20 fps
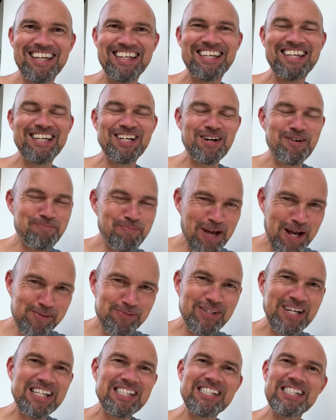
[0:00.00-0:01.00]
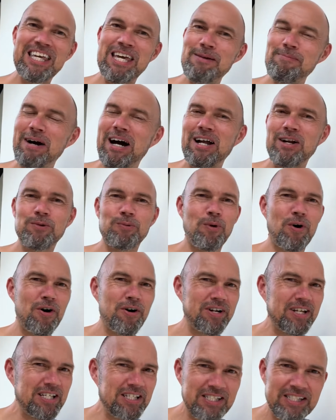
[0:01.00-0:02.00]
He got baptized, came out of
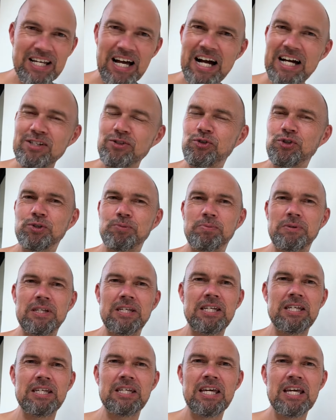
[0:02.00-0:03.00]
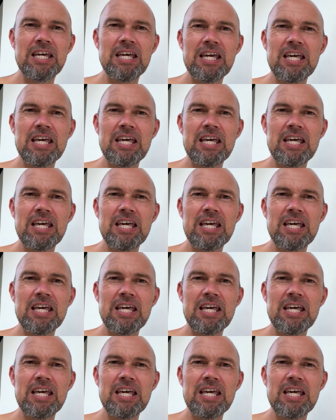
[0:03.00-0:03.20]
water, he started to speak,